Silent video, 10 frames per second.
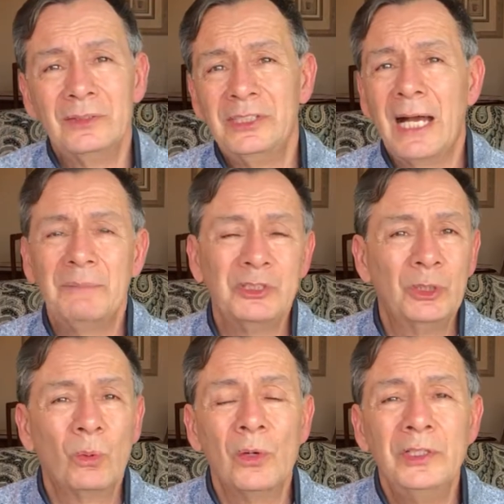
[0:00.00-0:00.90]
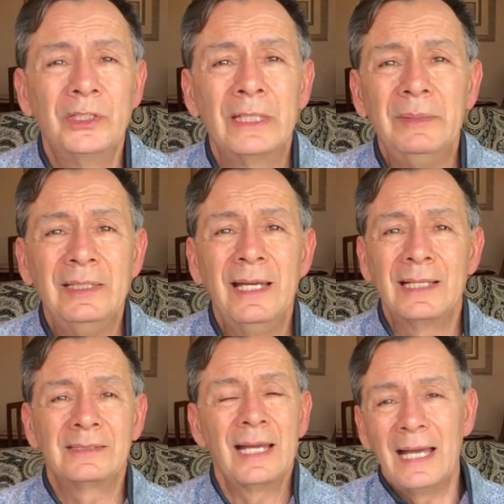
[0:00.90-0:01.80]
their jobs and you're worried you're going to be
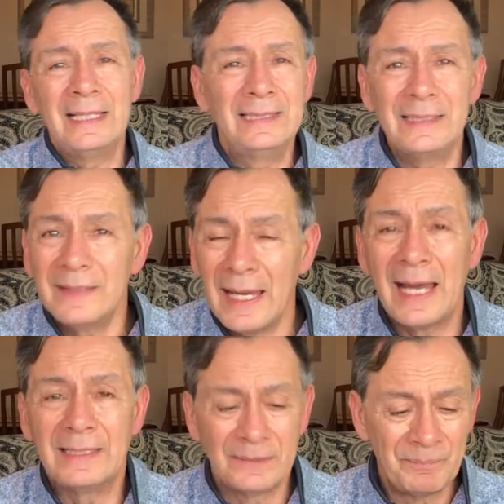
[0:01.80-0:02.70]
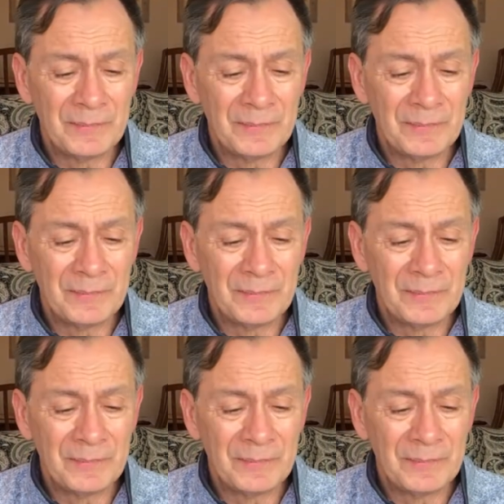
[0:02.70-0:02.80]
next. I get that.